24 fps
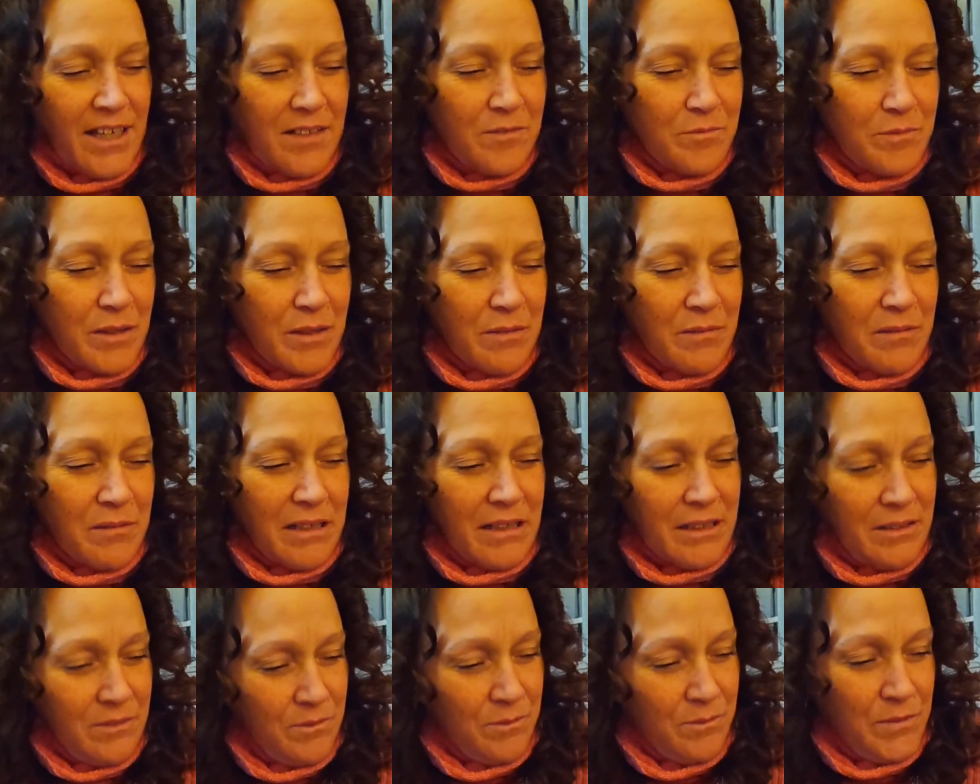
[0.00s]
Maybe I
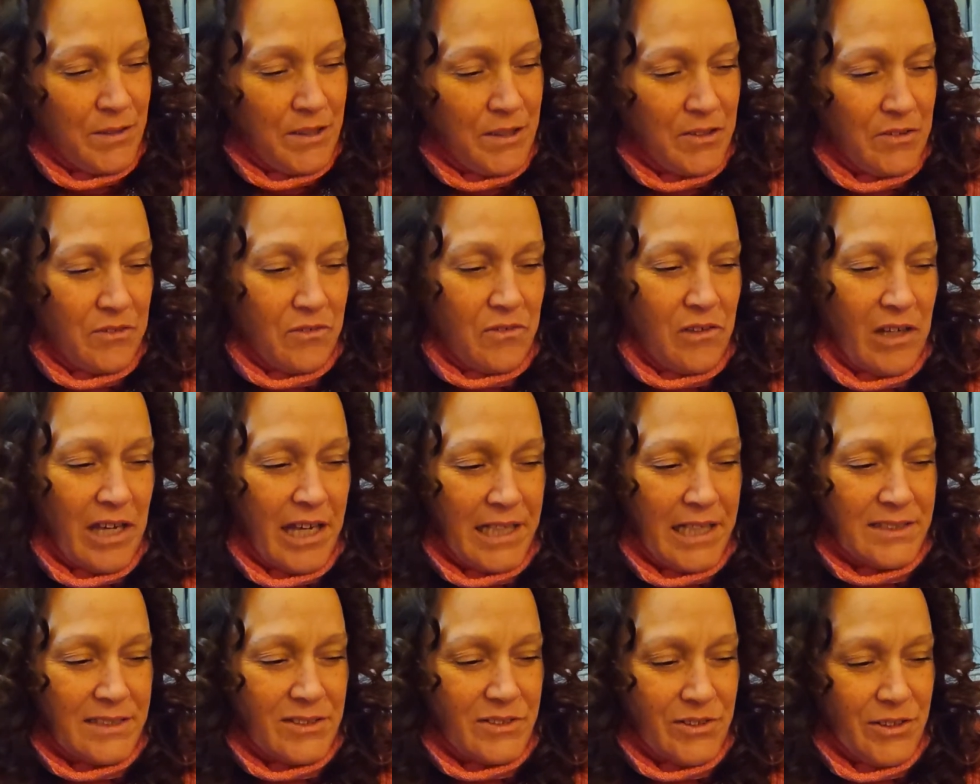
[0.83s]
didn't feel
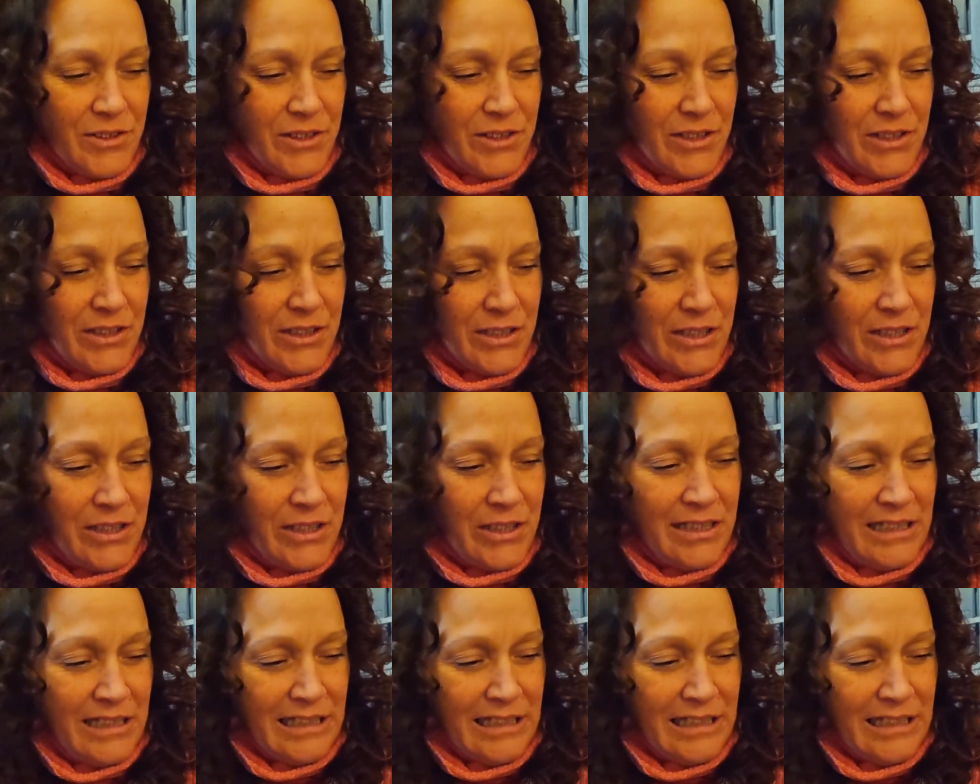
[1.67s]
extra good.